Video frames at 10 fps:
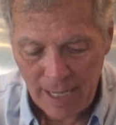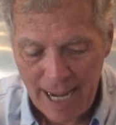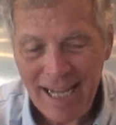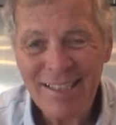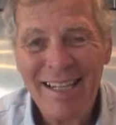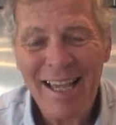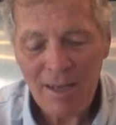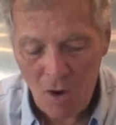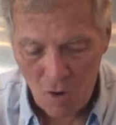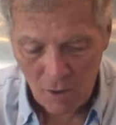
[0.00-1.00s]

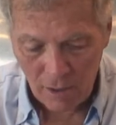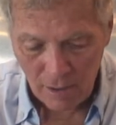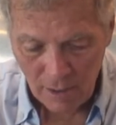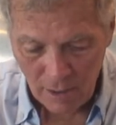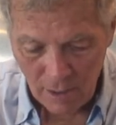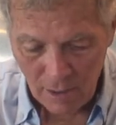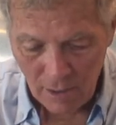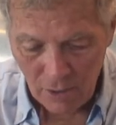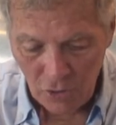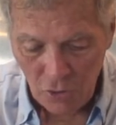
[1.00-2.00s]
SLR
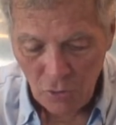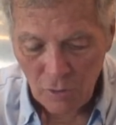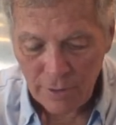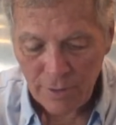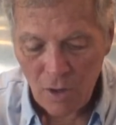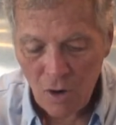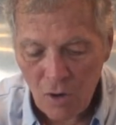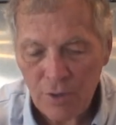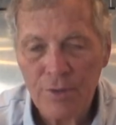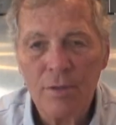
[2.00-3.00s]

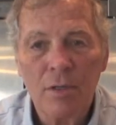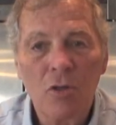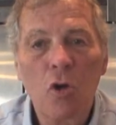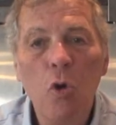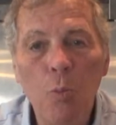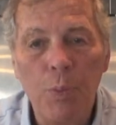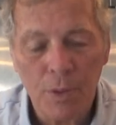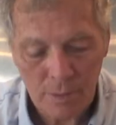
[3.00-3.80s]
Uhlenhaut coupe.